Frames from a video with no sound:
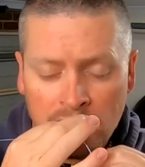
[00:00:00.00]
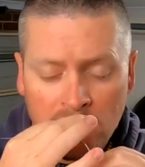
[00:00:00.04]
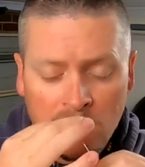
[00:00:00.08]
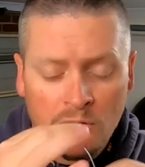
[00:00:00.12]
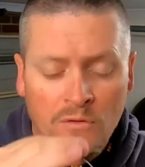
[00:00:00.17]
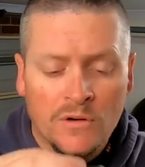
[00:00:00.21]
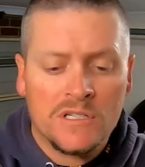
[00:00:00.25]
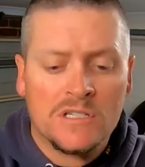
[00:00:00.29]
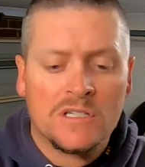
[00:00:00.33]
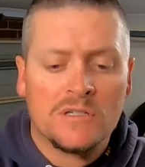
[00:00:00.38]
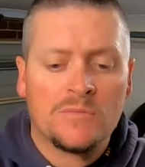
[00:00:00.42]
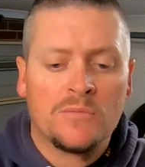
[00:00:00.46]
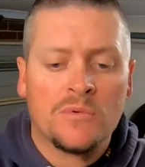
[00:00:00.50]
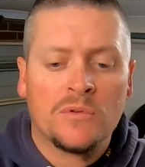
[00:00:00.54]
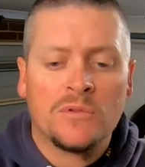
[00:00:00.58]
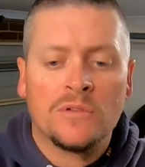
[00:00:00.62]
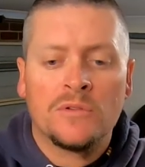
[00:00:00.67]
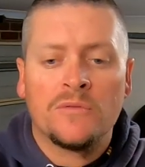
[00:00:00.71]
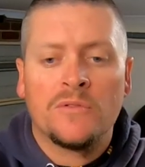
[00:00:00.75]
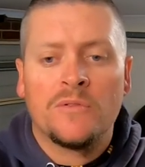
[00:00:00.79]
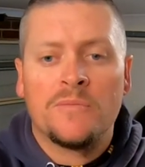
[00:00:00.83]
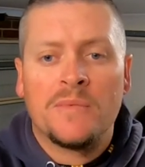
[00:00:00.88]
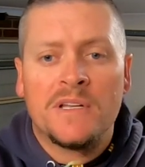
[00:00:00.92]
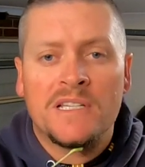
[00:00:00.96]
I always just
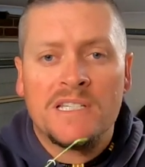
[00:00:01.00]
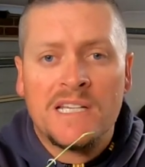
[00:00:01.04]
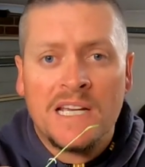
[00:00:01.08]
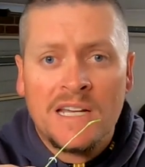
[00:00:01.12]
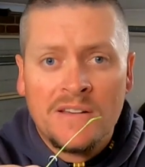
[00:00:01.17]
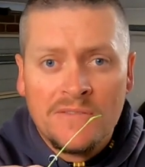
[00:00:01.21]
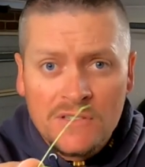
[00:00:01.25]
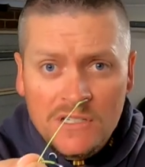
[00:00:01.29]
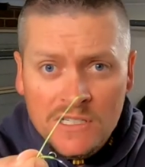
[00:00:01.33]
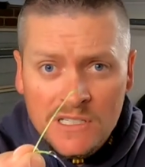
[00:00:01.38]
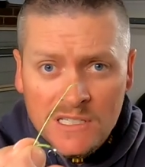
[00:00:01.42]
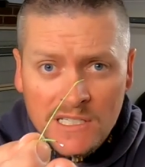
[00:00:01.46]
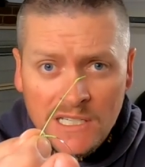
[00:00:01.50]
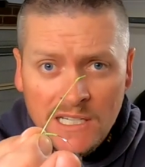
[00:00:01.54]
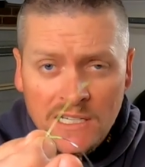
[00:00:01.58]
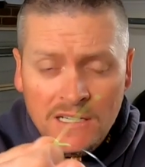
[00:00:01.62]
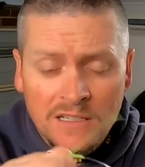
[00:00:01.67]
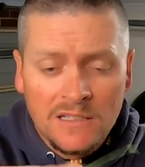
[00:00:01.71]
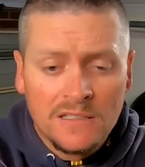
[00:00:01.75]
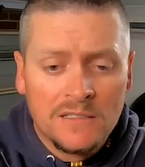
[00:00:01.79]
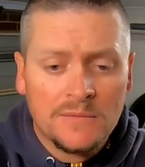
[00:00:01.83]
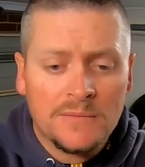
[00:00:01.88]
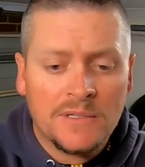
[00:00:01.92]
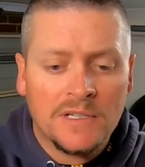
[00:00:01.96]
pull it with my teeth just to
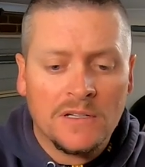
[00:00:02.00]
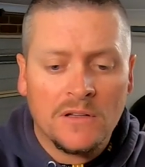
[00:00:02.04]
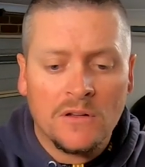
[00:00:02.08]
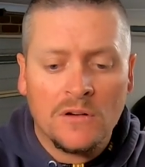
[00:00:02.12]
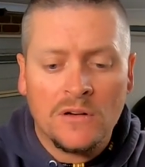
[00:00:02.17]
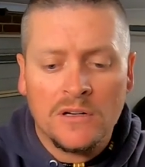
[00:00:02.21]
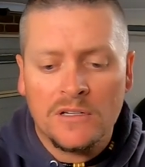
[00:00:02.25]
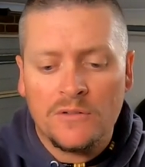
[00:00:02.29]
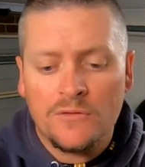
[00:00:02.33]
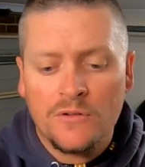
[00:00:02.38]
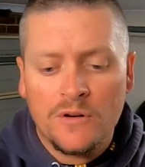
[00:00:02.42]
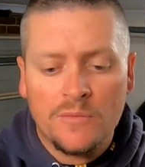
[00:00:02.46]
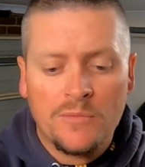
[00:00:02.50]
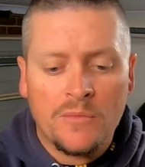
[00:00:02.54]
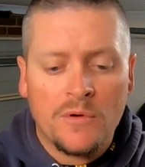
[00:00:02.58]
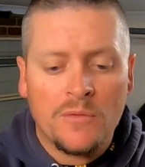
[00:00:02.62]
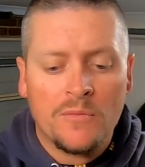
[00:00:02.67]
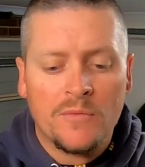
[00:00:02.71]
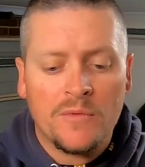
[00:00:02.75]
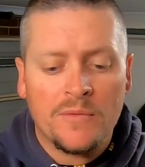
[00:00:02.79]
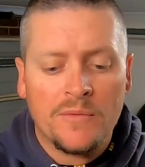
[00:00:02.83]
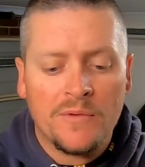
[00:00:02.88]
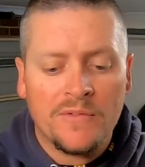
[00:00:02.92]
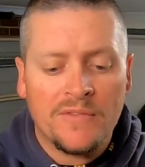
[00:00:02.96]
get a little bit longer to grip
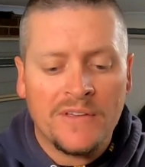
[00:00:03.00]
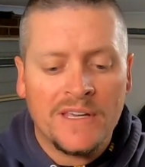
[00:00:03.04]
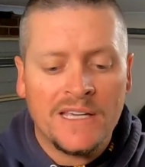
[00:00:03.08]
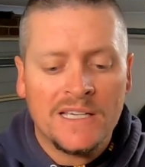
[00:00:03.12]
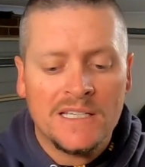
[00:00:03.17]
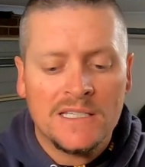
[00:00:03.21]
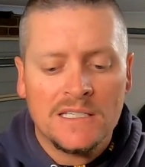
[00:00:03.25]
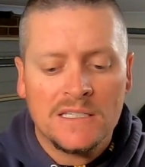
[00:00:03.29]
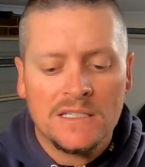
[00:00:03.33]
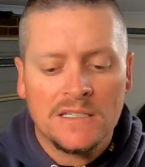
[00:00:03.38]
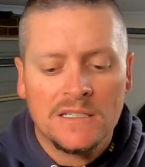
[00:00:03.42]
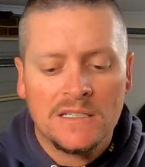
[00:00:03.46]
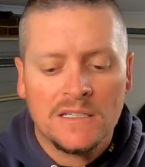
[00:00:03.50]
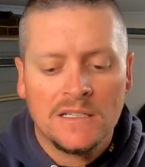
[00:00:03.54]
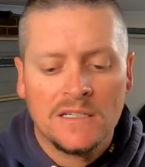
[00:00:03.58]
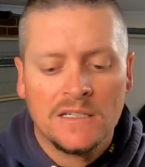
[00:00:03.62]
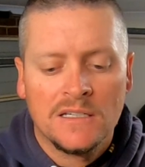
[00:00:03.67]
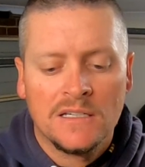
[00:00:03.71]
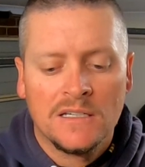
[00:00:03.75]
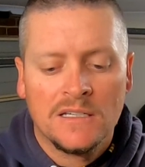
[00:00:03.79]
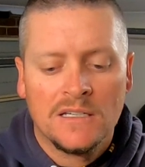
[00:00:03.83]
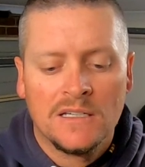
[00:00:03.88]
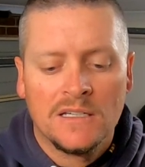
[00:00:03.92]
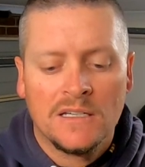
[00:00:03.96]
on with my fingers,
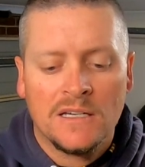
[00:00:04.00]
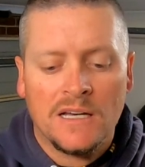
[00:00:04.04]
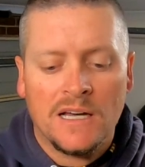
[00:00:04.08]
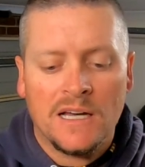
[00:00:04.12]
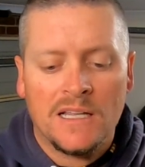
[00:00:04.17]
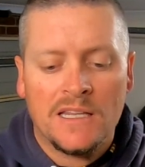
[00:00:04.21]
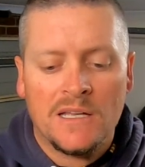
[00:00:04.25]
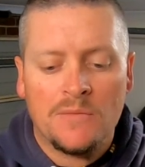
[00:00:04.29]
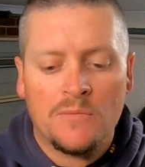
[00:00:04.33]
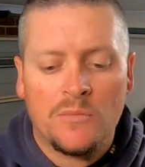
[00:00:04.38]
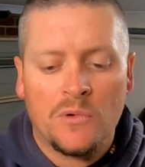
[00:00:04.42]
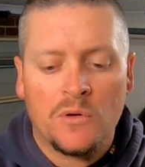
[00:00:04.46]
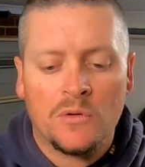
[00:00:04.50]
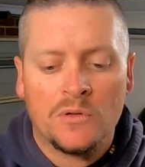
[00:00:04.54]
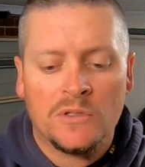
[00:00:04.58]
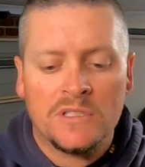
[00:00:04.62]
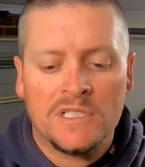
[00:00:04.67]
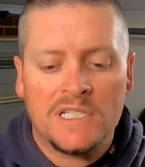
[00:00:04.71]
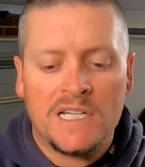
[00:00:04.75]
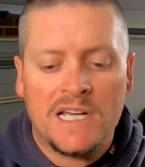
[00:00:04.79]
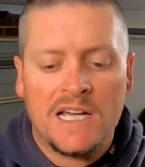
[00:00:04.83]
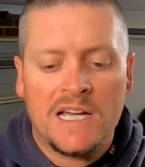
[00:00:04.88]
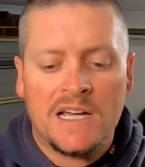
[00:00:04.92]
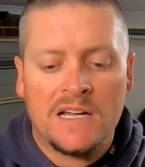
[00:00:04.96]
and then pull
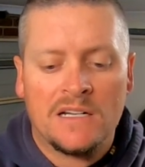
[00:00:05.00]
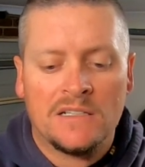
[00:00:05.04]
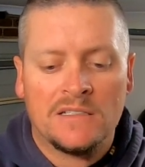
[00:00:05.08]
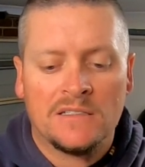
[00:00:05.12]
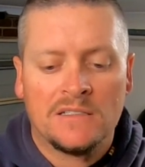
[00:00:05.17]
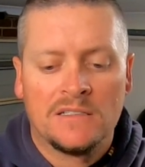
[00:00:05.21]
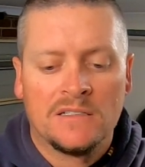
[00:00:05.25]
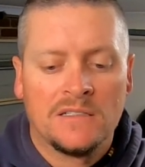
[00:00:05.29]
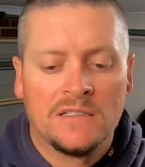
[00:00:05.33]
it down.